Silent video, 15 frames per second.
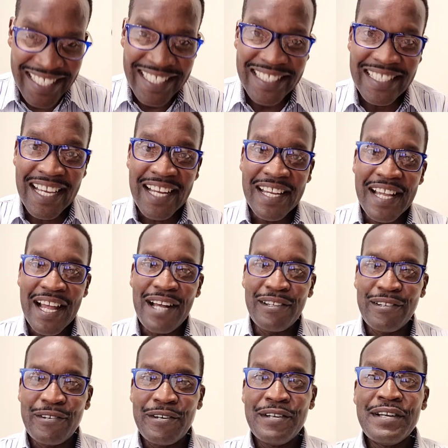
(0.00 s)
Dada
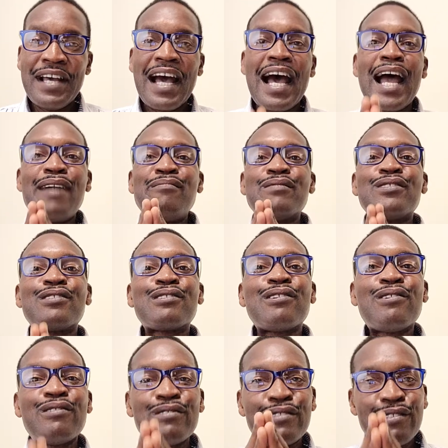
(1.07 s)
yangu, I'm
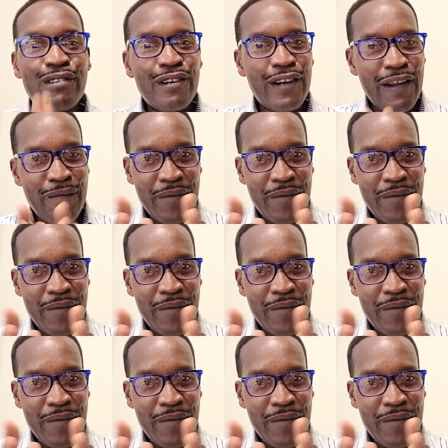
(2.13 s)
so sorry,